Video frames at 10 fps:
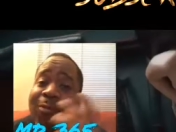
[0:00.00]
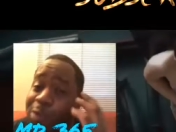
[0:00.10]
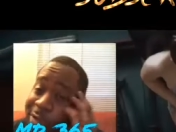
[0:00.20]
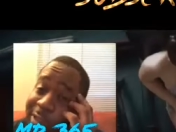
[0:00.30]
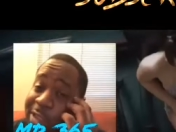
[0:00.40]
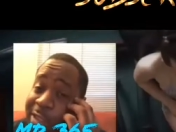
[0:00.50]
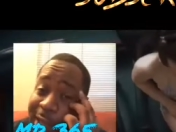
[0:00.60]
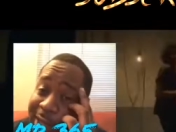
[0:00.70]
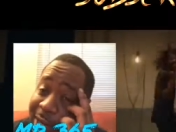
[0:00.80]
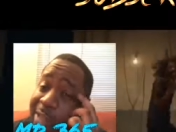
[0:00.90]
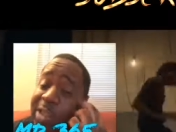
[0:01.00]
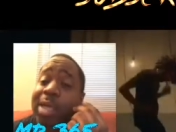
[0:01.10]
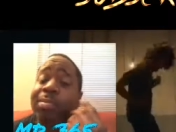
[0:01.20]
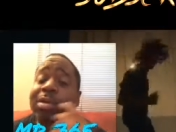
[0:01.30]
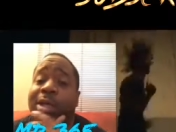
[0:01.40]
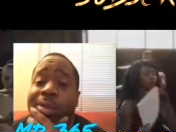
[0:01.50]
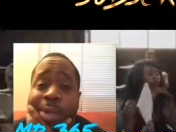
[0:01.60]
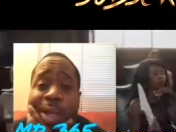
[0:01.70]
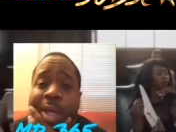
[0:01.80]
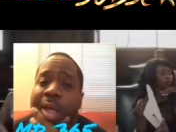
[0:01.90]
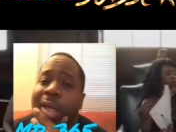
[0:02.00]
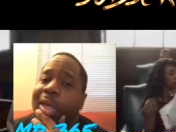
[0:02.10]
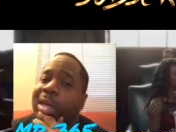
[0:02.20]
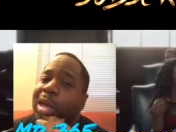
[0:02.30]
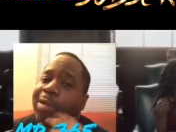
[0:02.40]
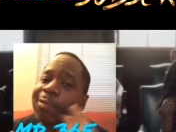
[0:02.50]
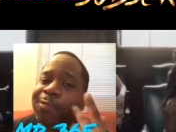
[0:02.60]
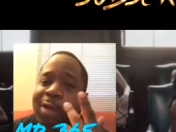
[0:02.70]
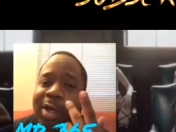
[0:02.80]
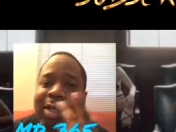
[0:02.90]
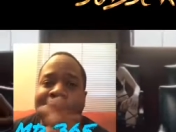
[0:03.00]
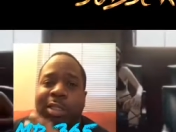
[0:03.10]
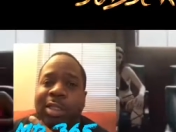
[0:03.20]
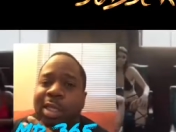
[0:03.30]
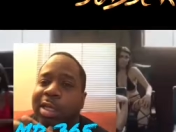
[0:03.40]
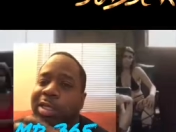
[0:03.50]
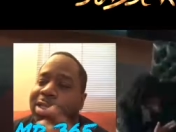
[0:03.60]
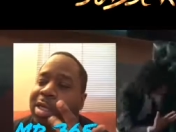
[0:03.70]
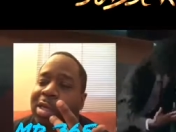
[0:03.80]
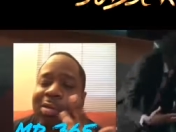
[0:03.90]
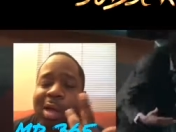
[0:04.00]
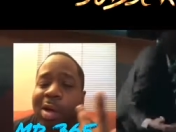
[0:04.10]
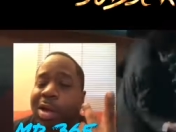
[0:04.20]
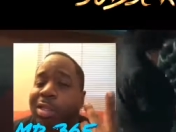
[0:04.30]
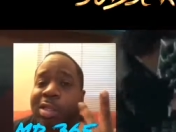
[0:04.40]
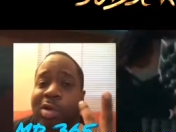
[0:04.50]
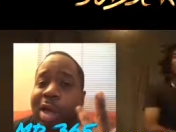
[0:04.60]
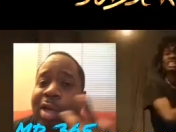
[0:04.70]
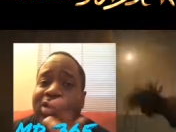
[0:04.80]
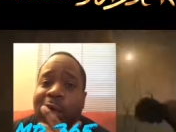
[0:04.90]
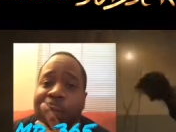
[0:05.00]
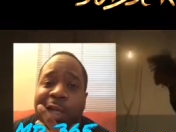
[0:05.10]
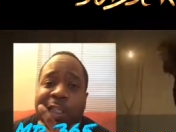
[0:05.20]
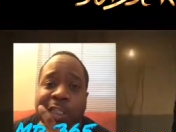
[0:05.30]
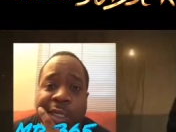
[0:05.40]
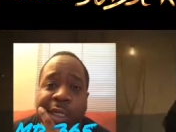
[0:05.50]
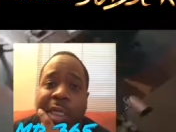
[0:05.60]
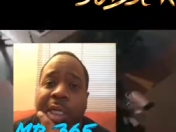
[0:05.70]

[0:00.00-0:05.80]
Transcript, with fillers: before six nine got jammed up. And he like, fuck it, this nigga in jail now, I still gotta drop my shit.